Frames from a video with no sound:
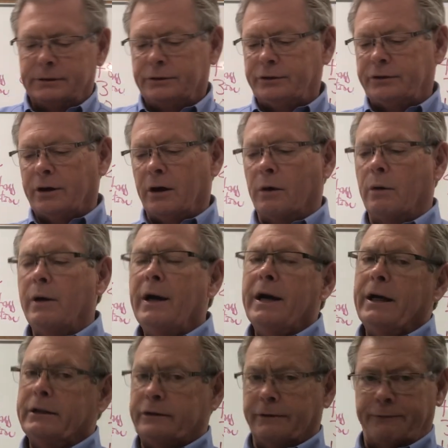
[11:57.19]
So
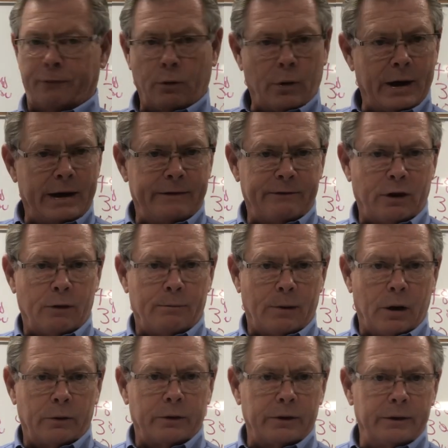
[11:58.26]
it's a 480 volt
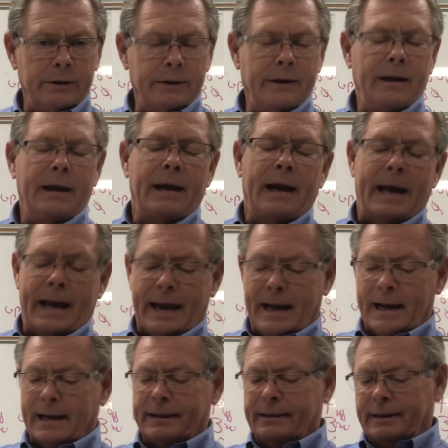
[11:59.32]
motor
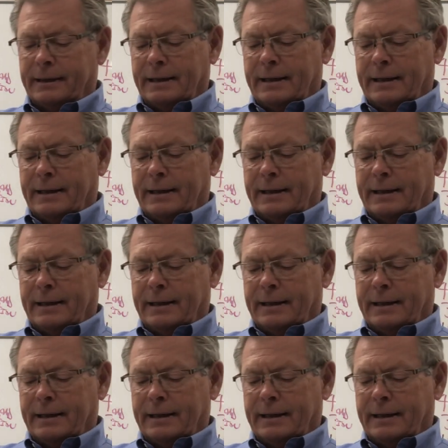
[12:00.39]
and